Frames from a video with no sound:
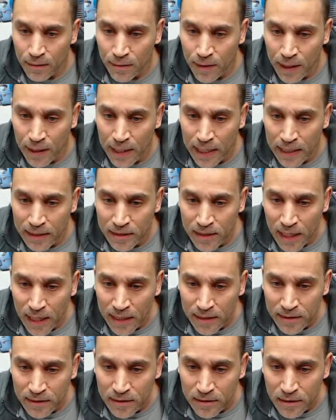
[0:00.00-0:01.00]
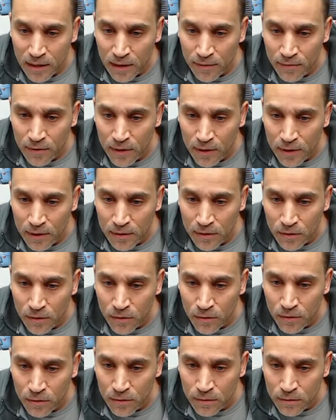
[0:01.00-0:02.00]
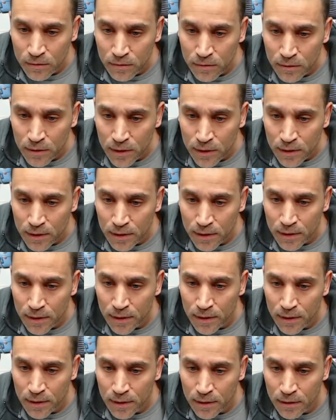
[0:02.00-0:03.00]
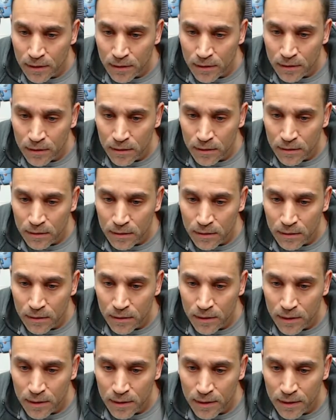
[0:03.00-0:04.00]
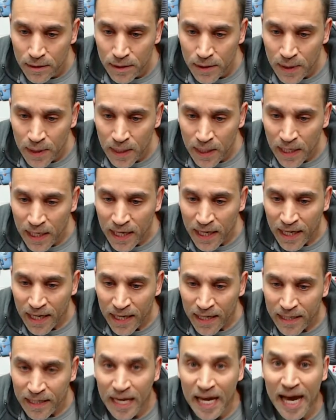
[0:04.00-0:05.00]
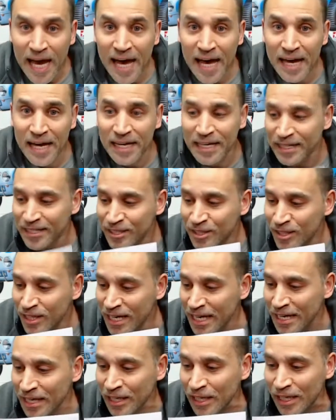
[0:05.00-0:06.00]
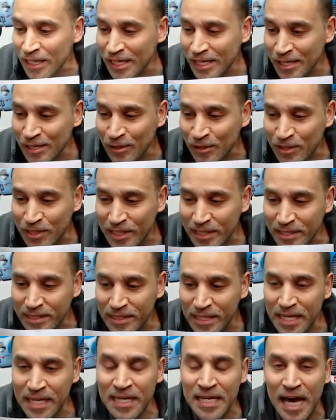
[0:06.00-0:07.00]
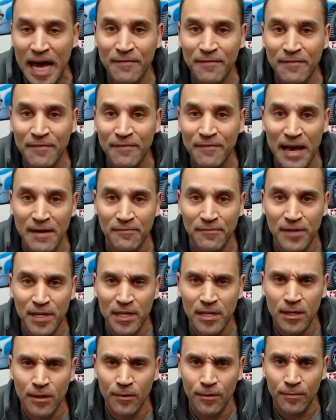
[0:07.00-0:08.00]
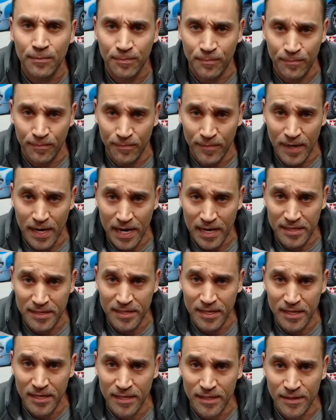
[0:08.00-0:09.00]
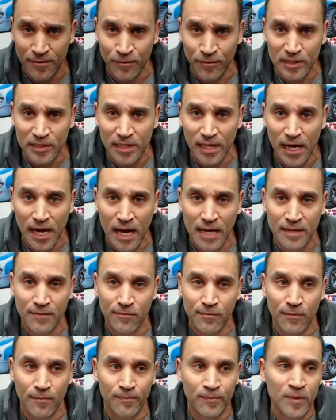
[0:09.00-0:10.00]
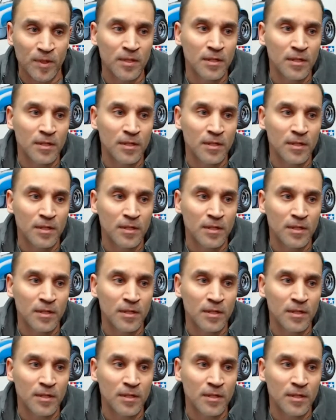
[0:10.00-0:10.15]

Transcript: Wow, that chassis cover looks cool, and your DT looks so clean. Yeah, you should have seen it after that video I did, and